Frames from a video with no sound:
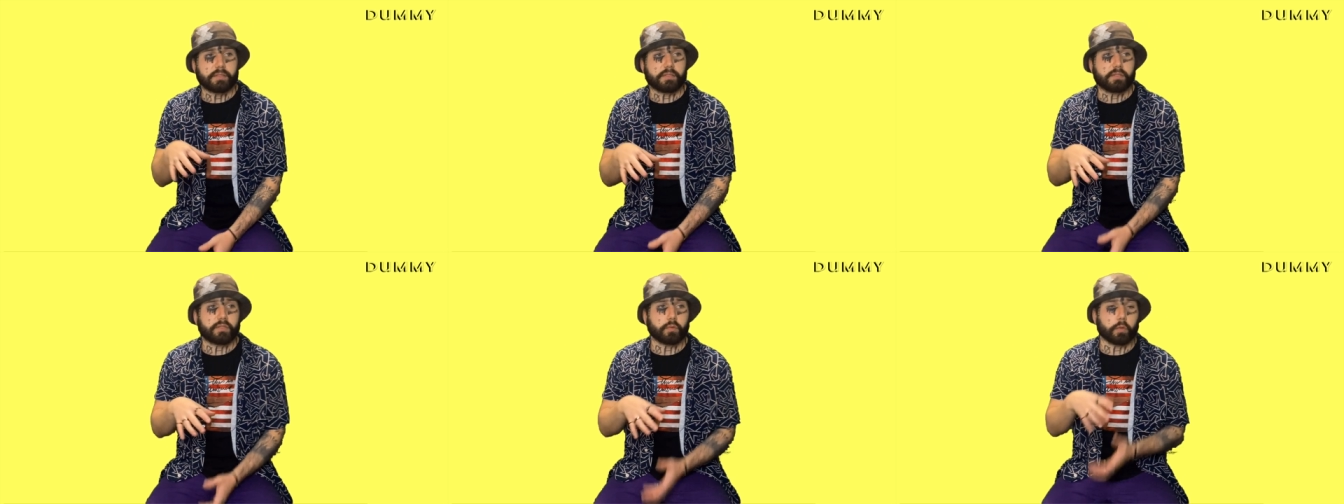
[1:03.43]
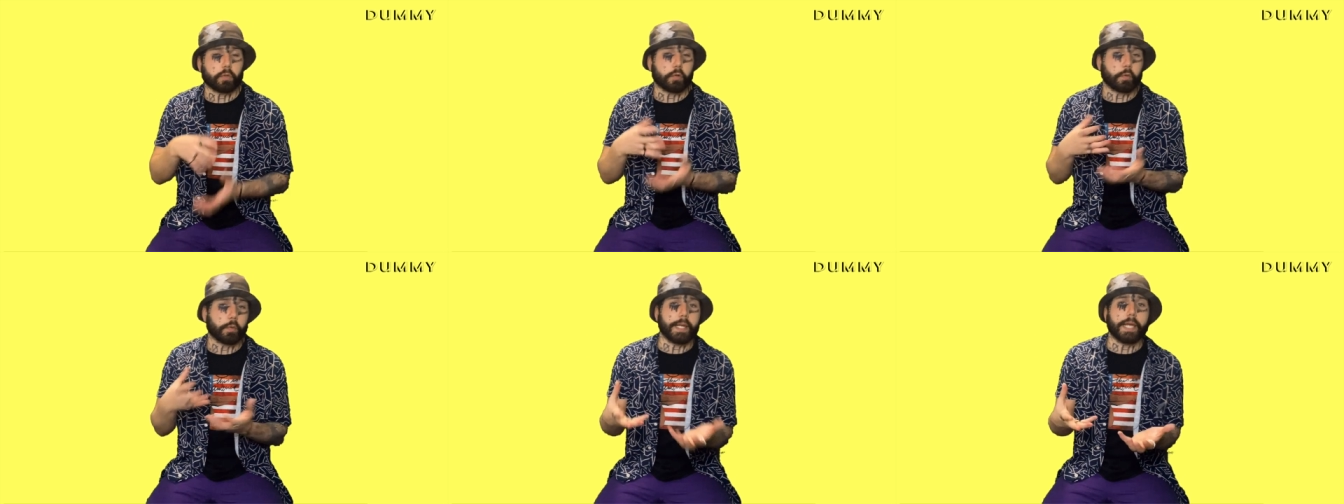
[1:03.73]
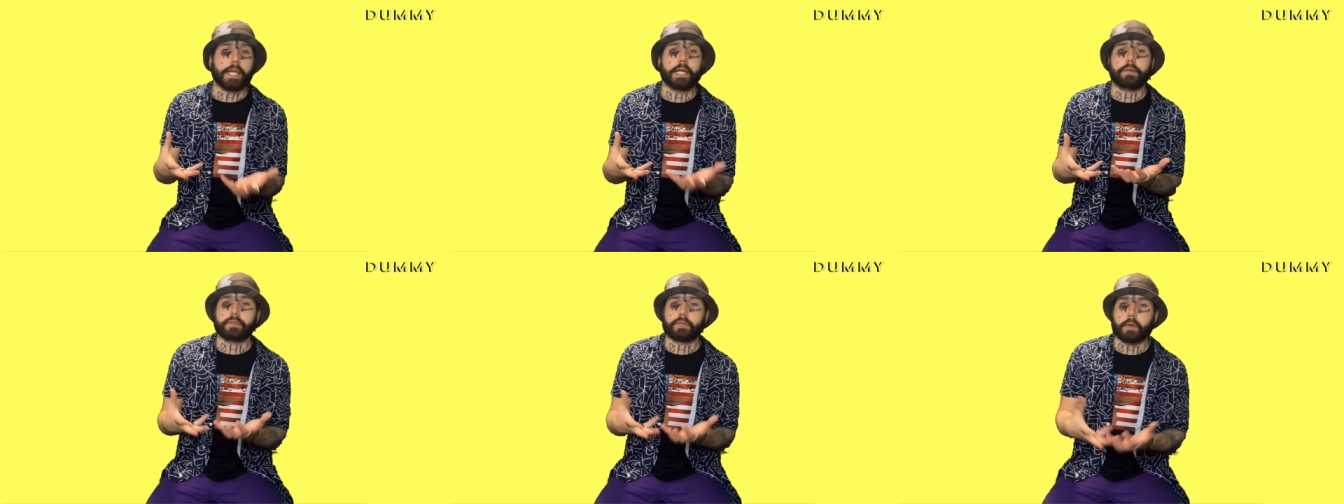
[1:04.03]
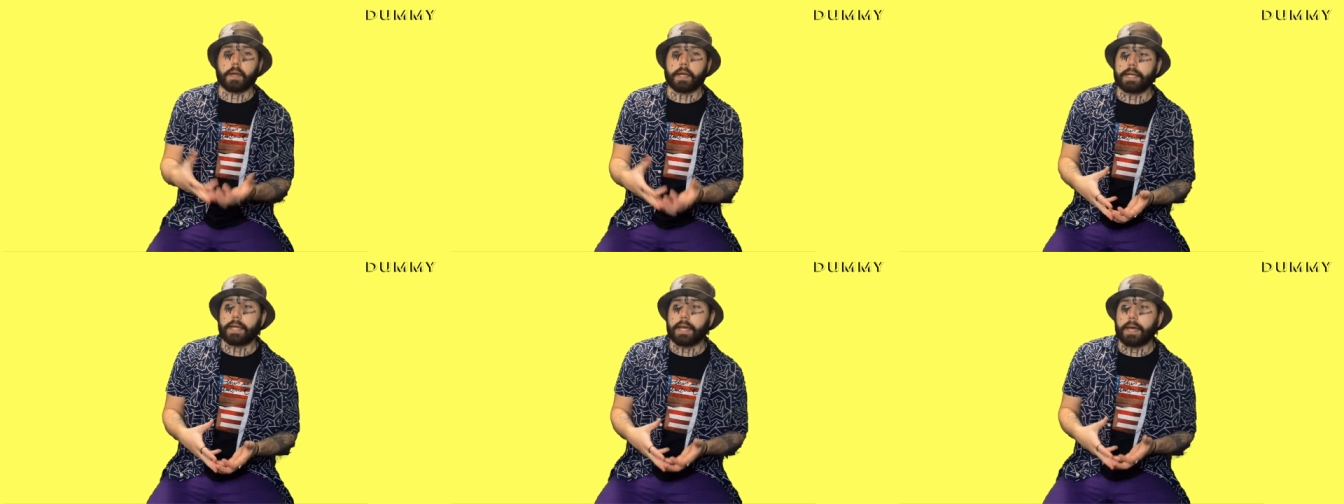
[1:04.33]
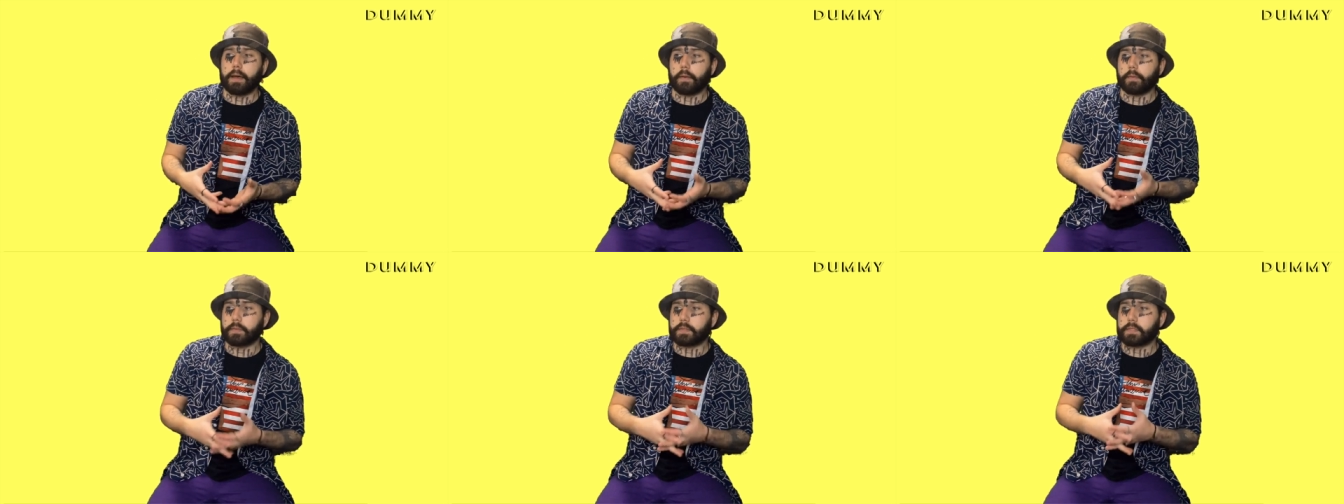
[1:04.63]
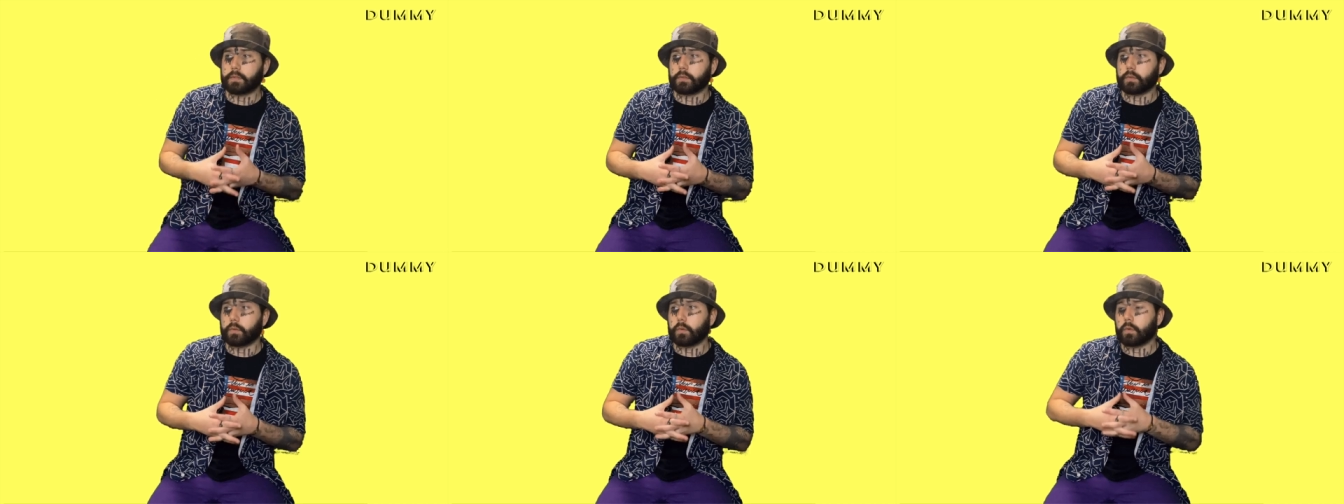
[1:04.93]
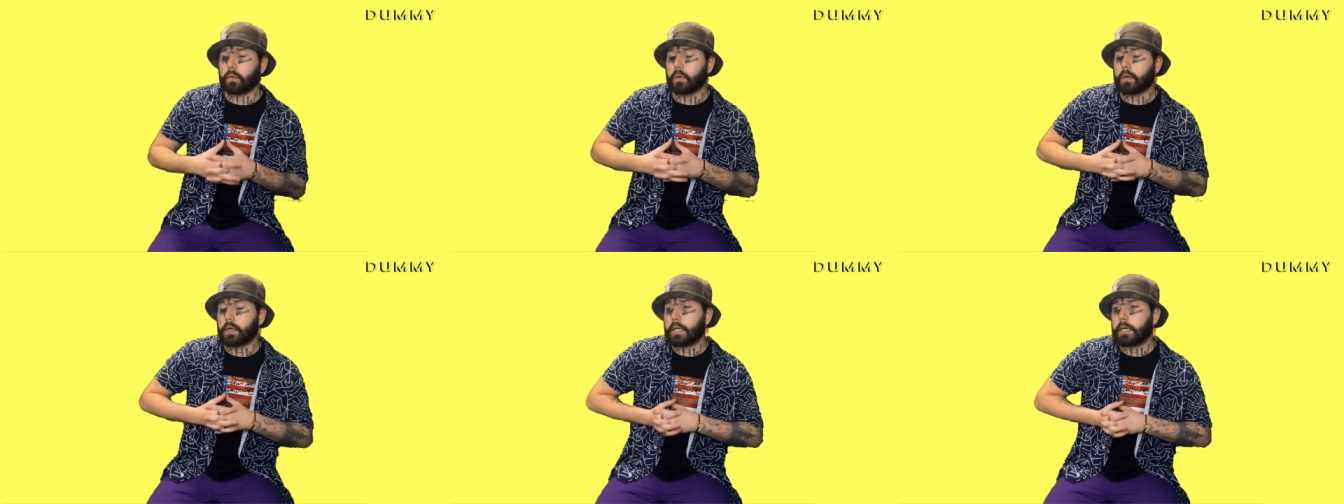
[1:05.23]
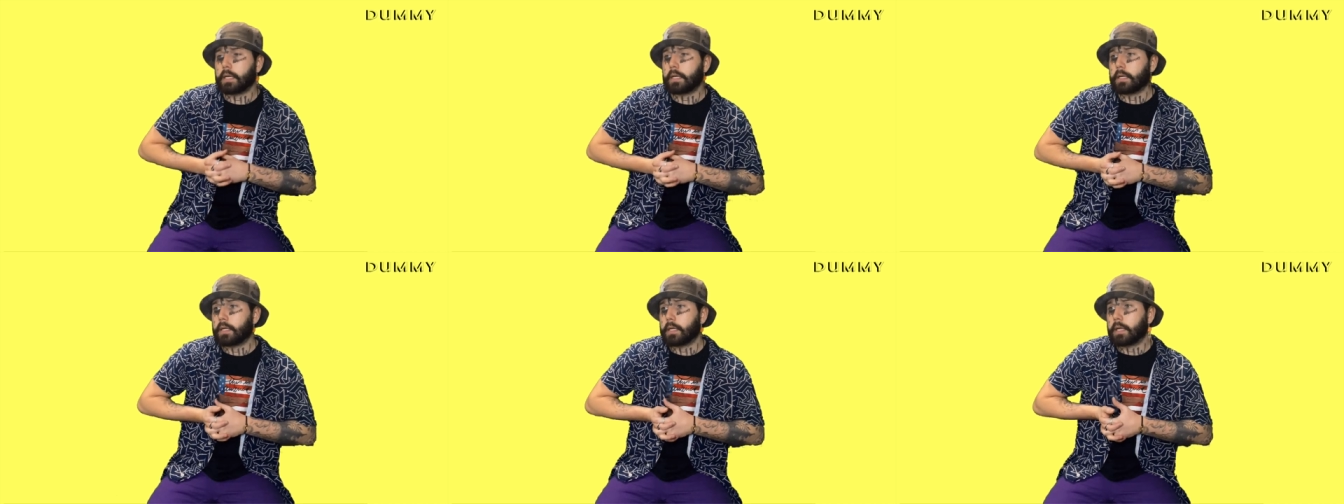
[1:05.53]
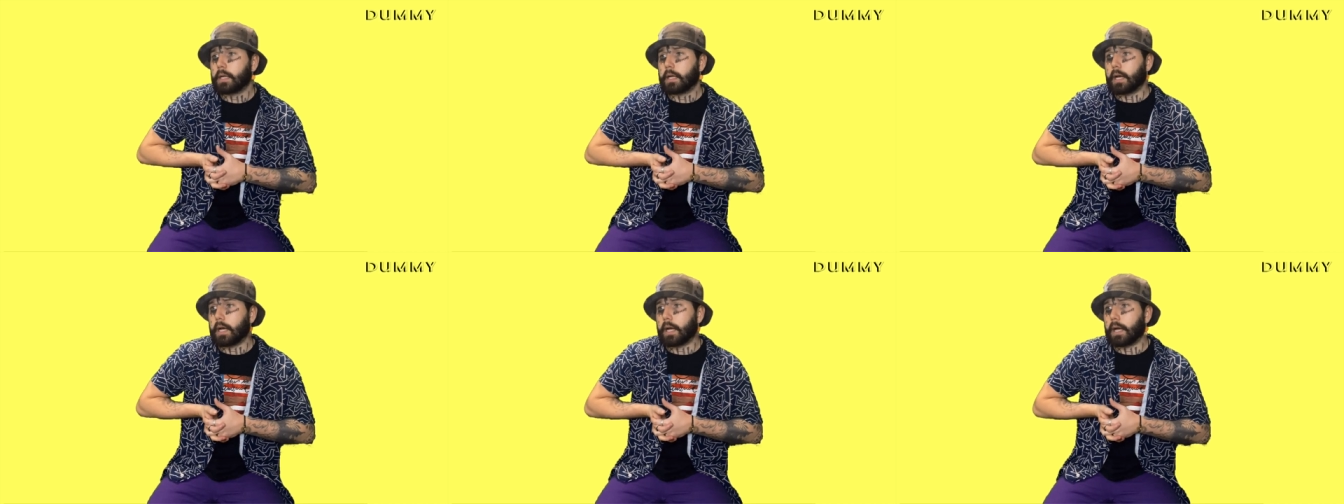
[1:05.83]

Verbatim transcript: artists or creatives right now to